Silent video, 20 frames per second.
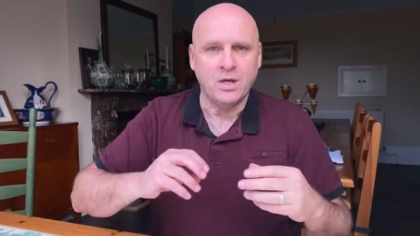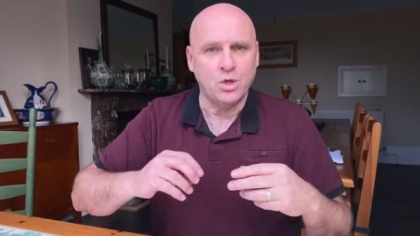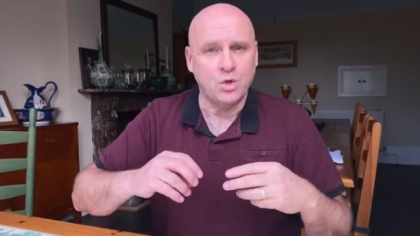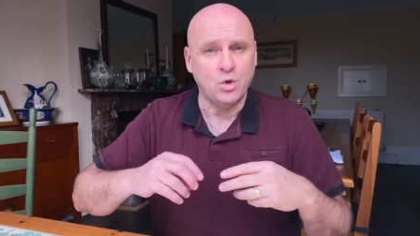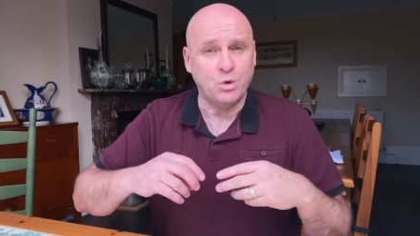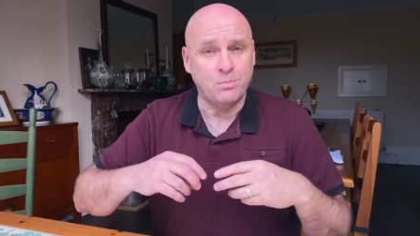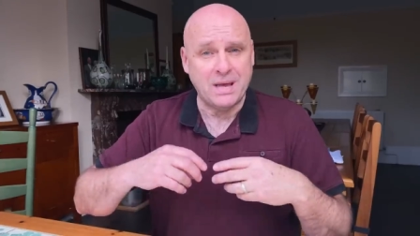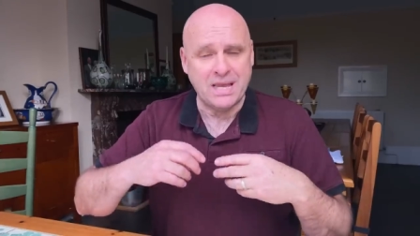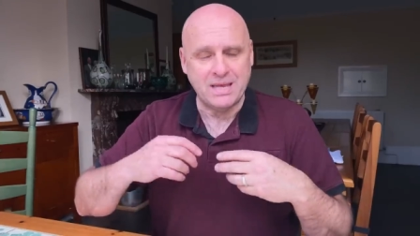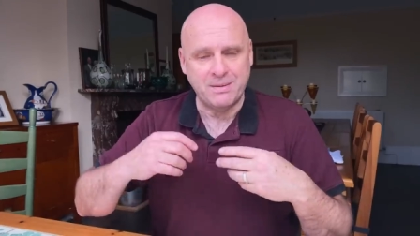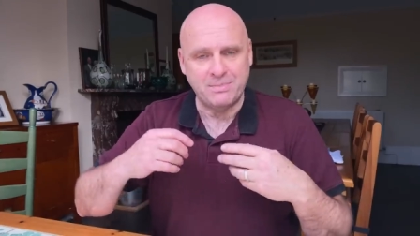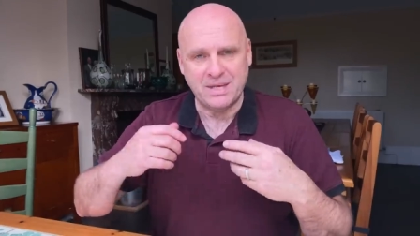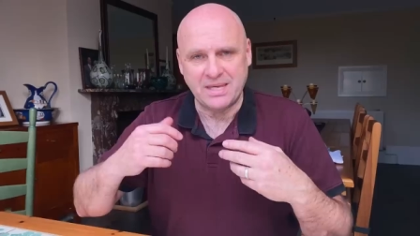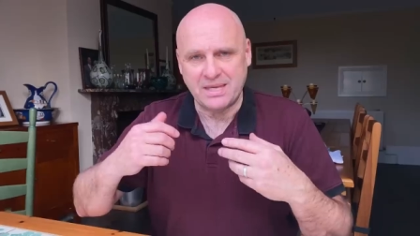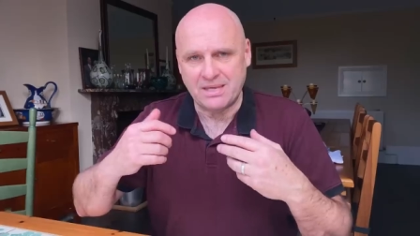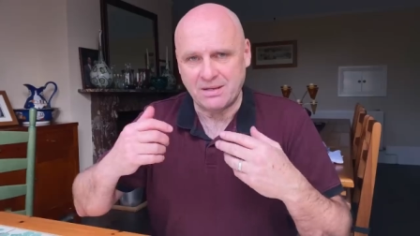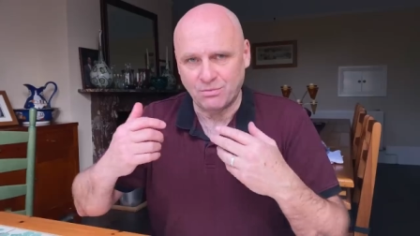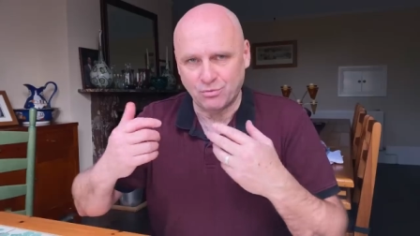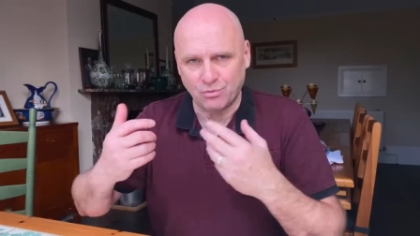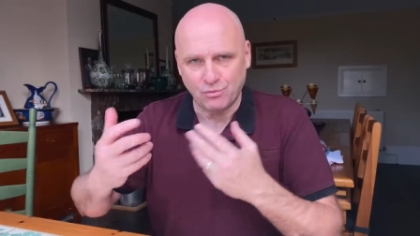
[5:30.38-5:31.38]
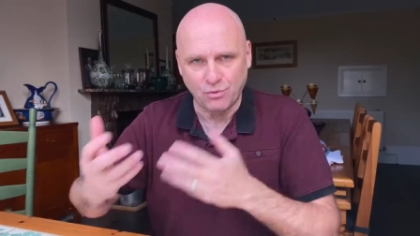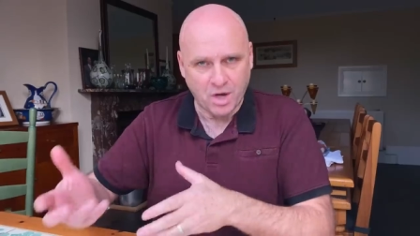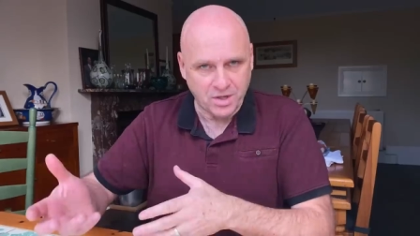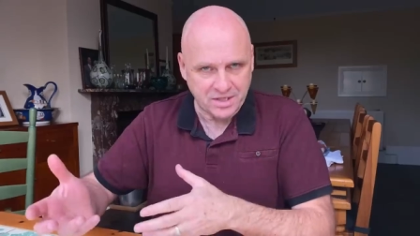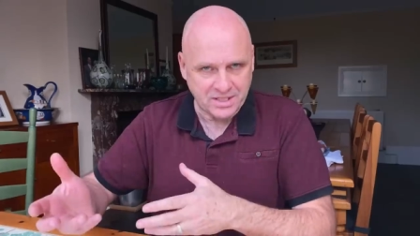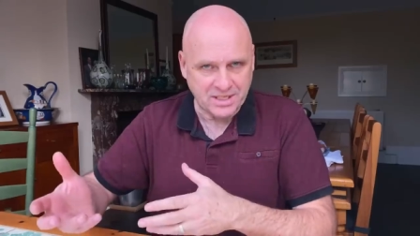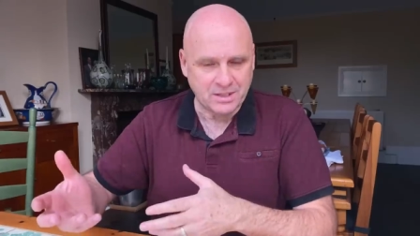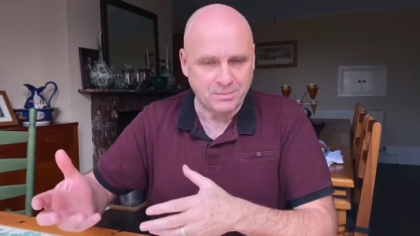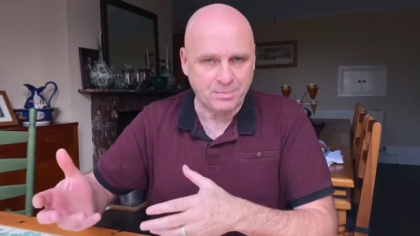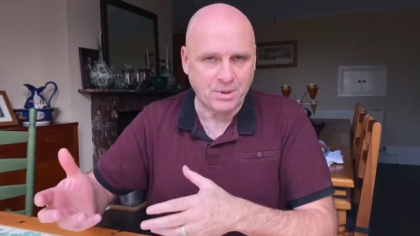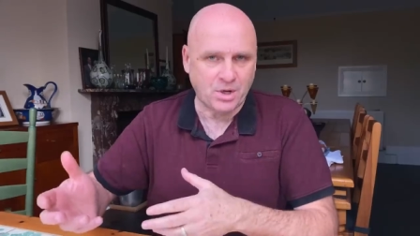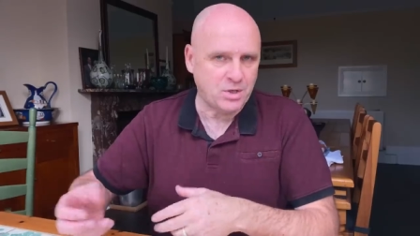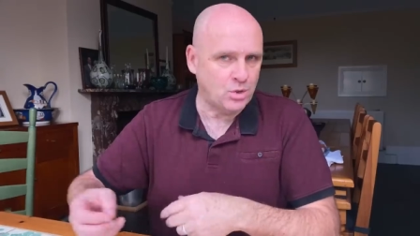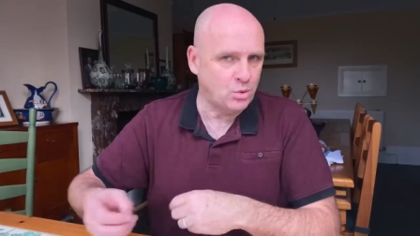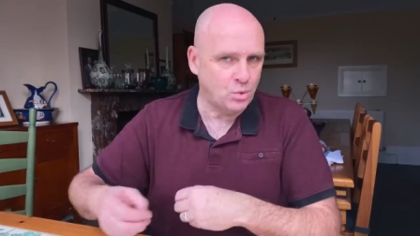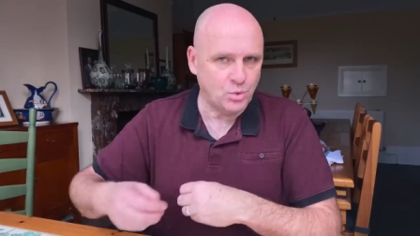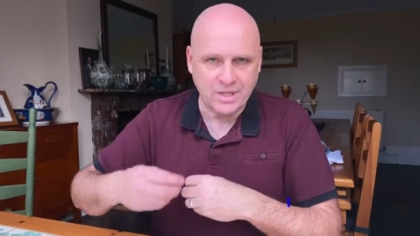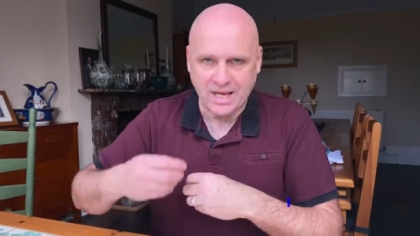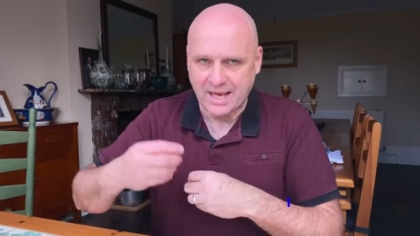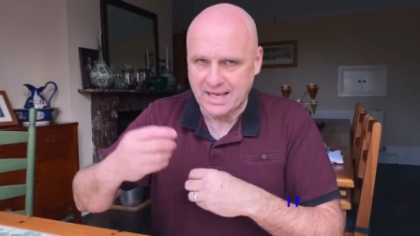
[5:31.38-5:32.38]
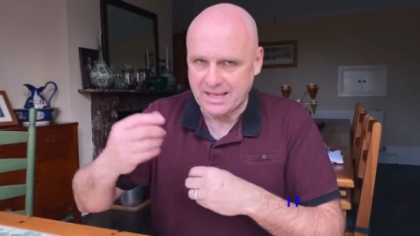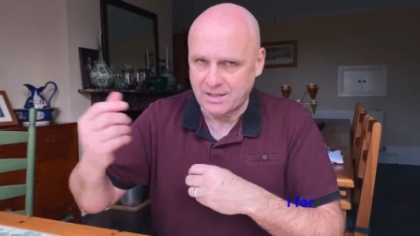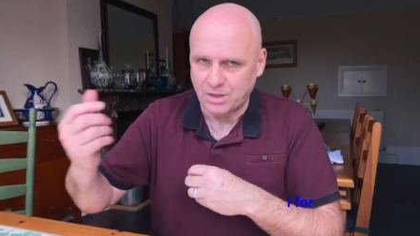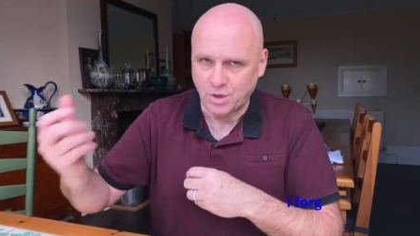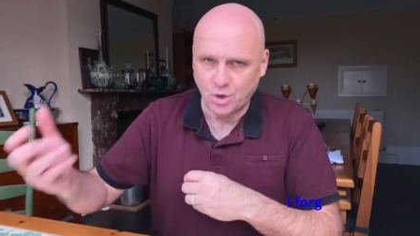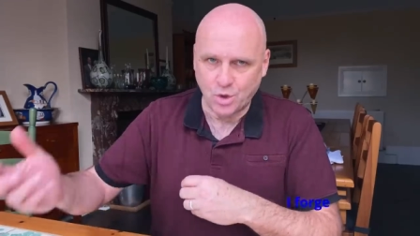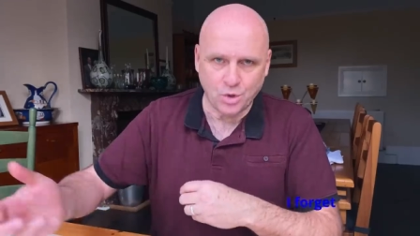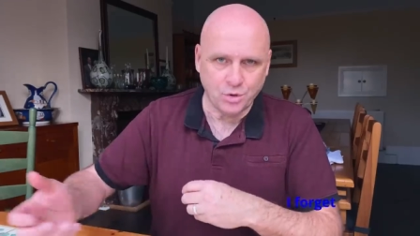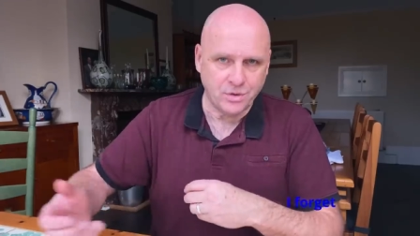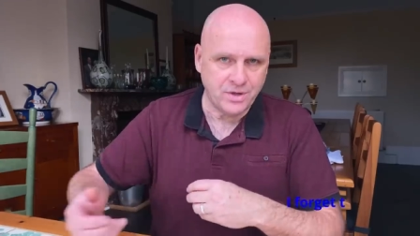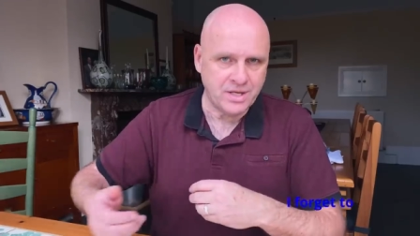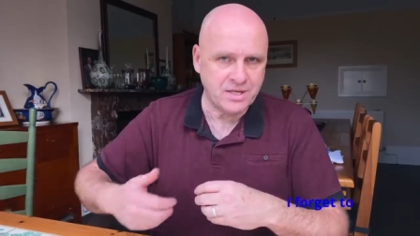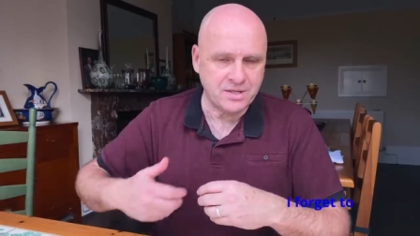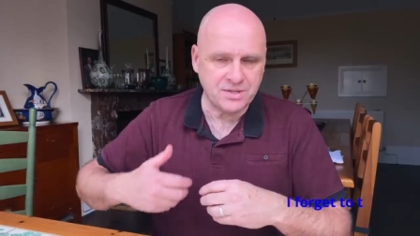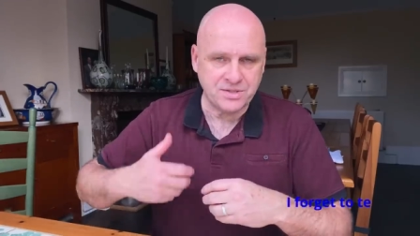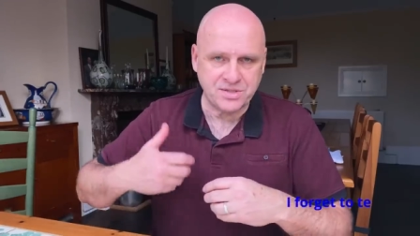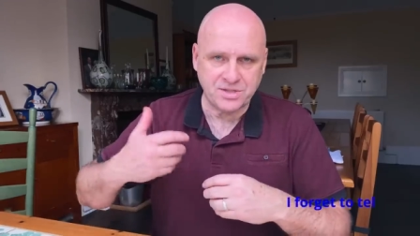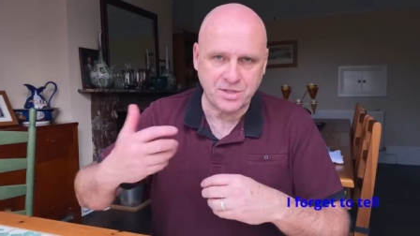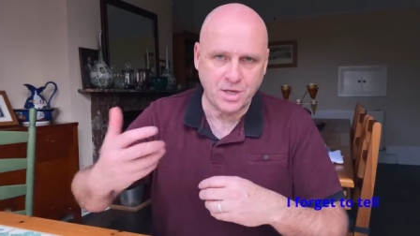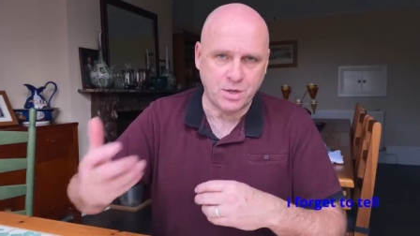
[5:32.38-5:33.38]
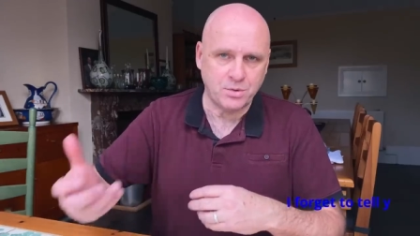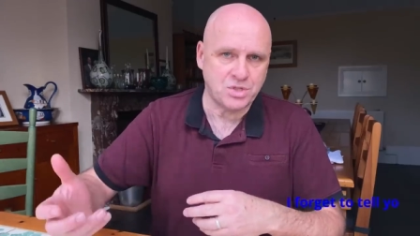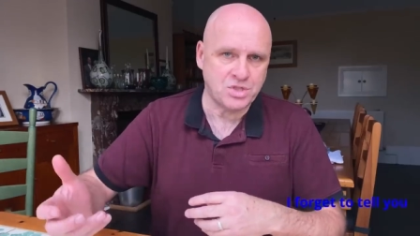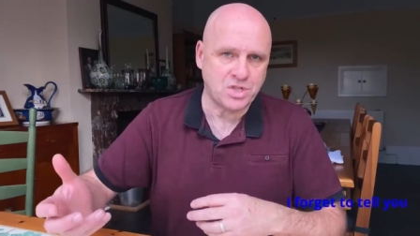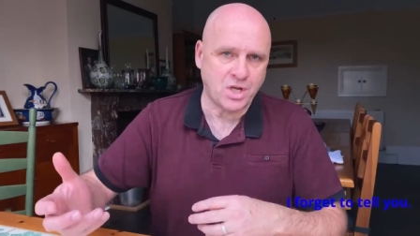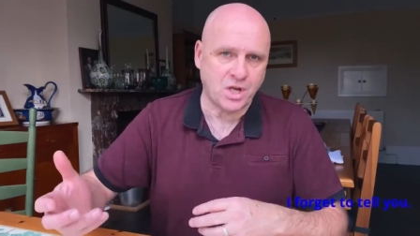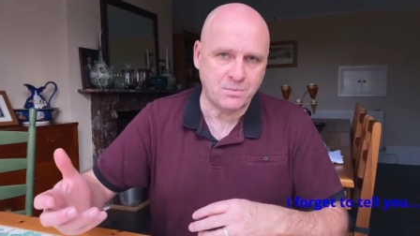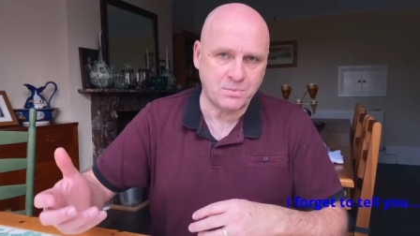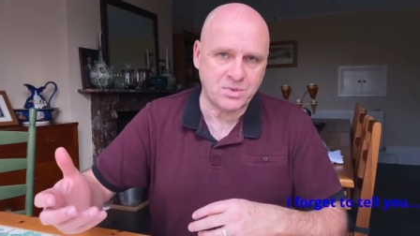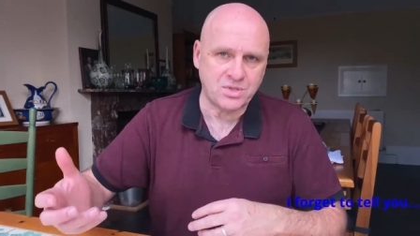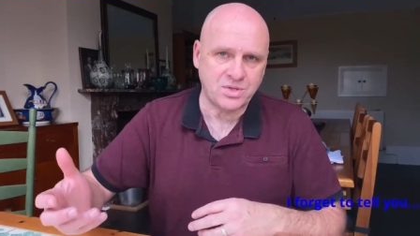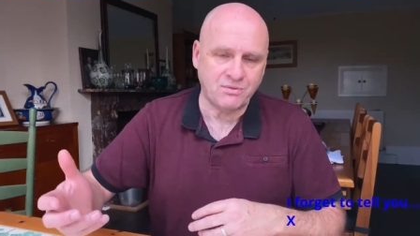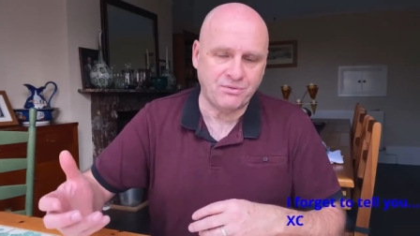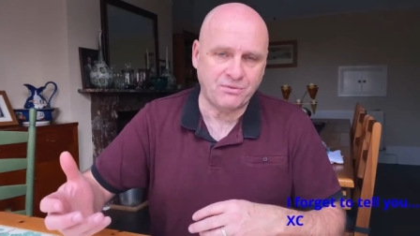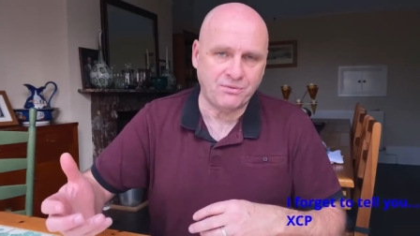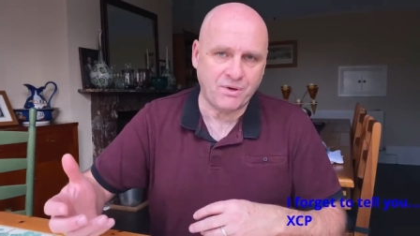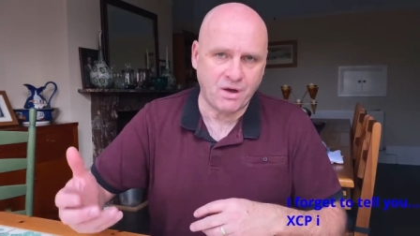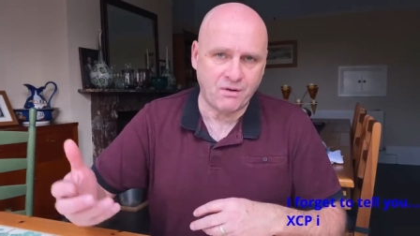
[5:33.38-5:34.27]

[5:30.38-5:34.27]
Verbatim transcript: you're maybe riding the bike all day, couriers, those types of,